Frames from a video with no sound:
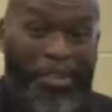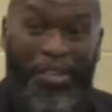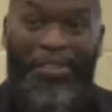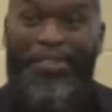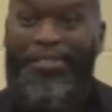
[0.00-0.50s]

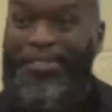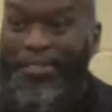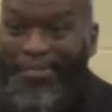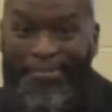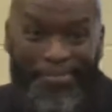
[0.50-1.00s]
because
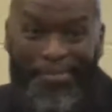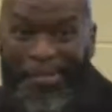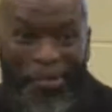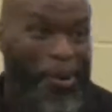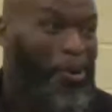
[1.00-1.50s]

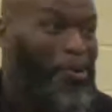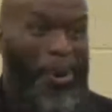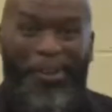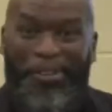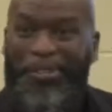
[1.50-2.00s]
you all
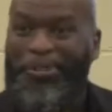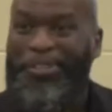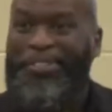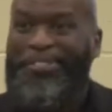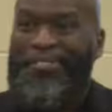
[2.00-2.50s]
aren't
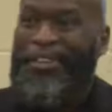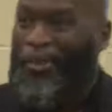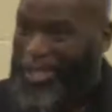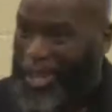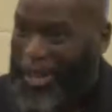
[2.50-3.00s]
doing a
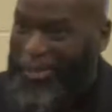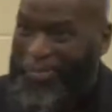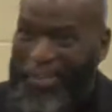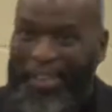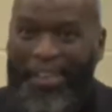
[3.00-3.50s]
great job.
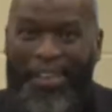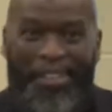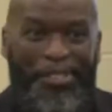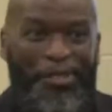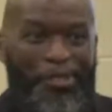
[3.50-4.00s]

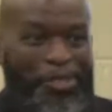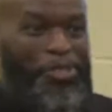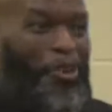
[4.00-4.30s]
And so since